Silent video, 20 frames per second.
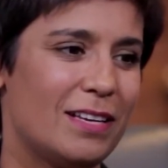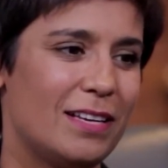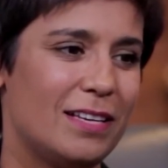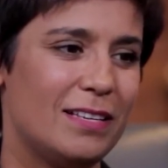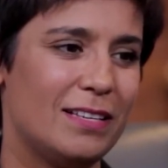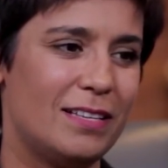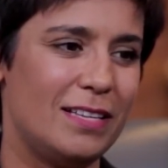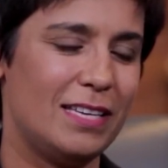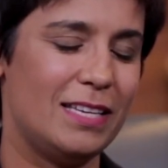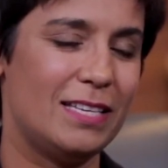
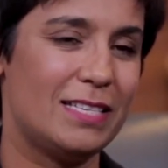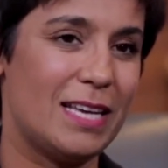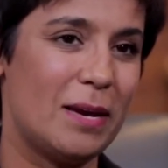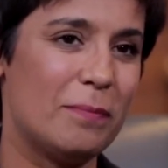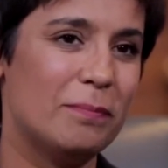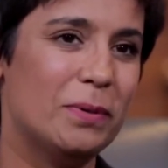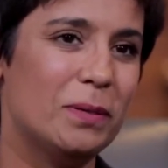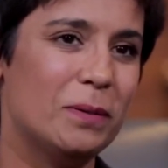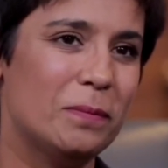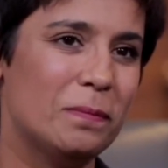in the
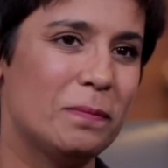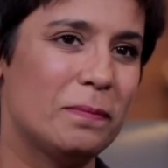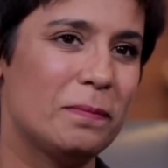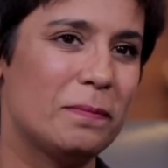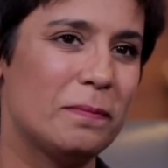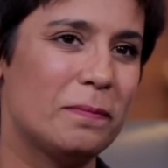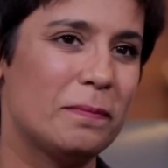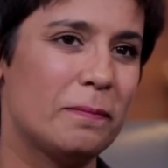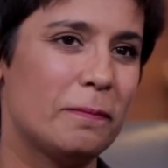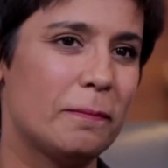Temple.
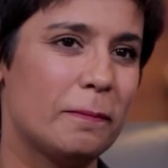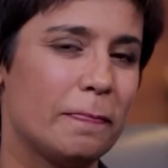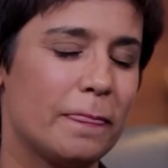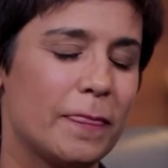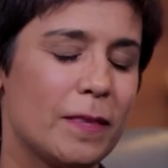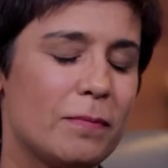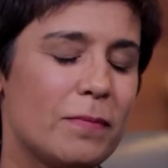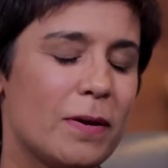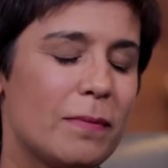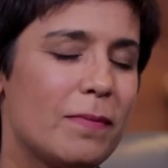
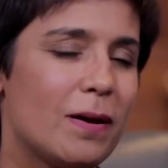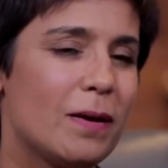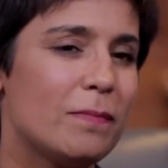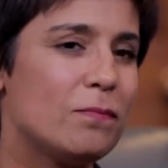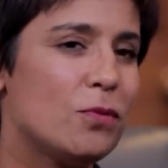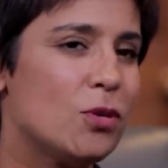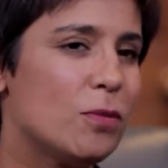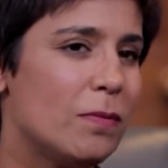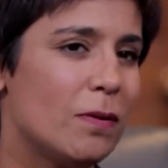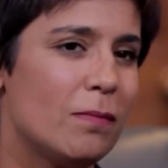And my
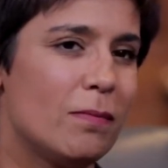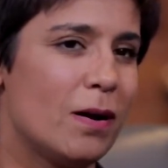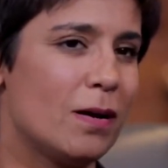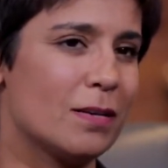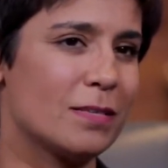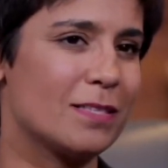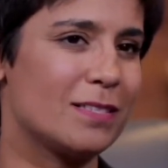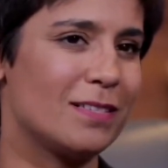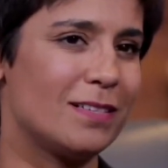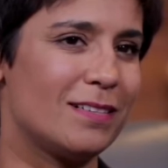pupil
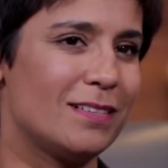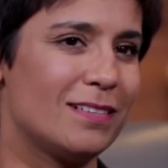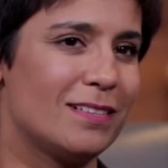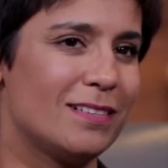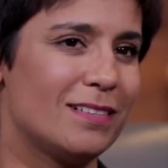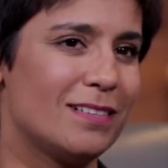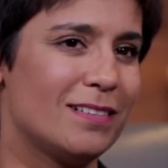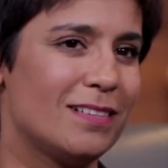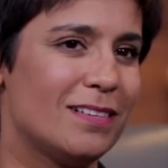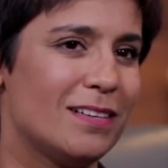master
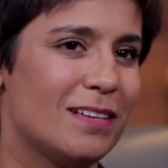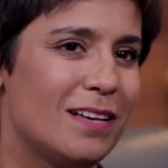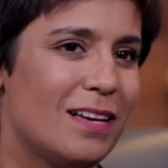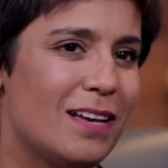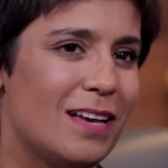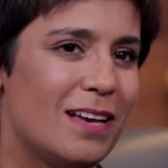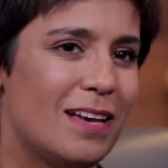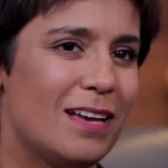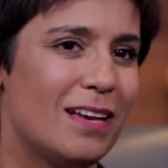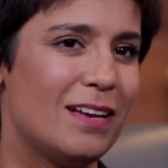
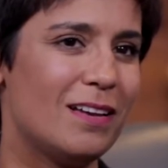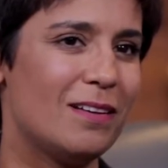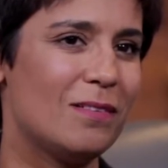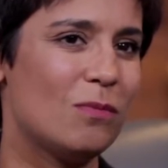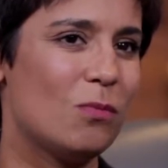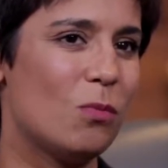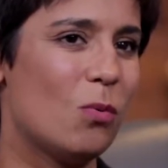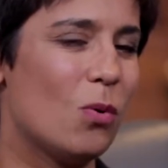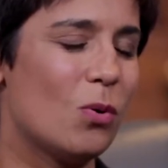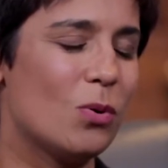
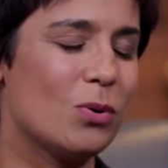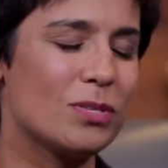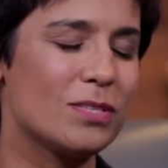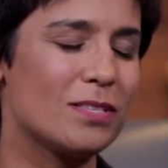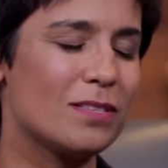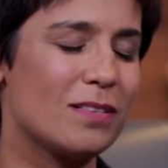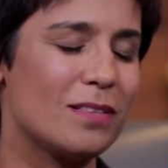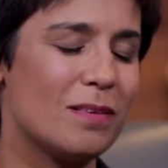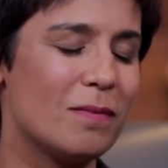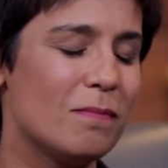
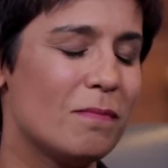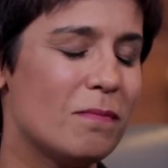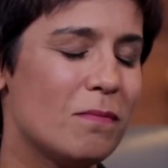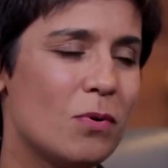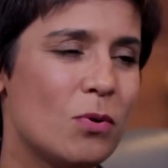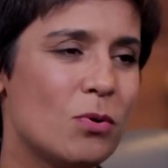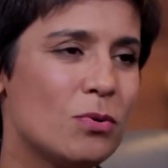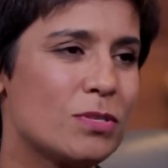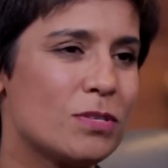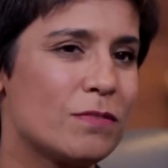was the
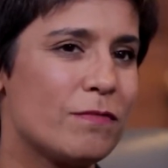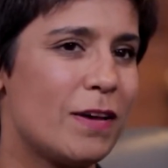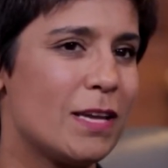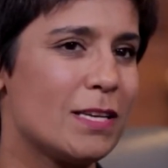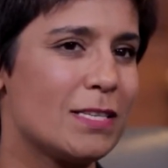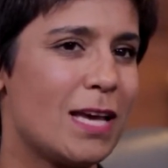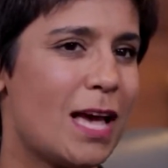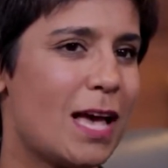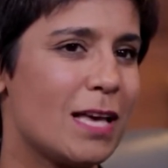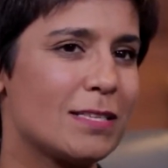most
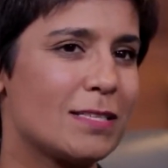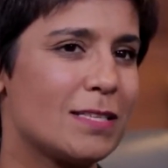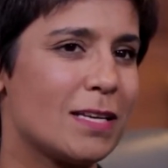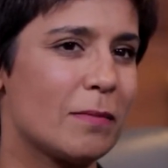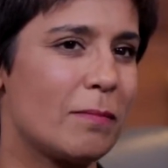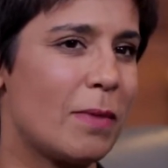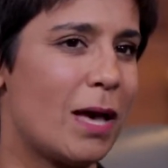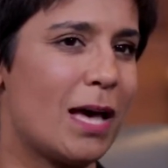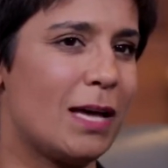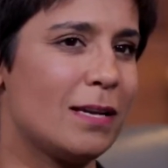
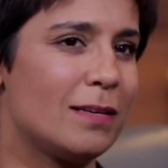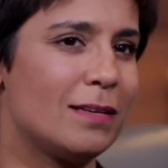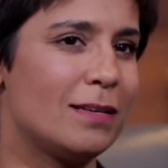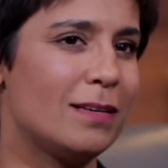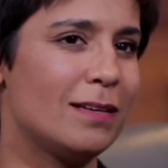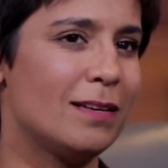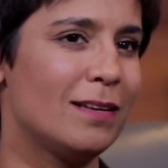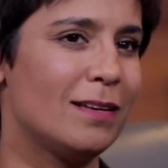fantastic man.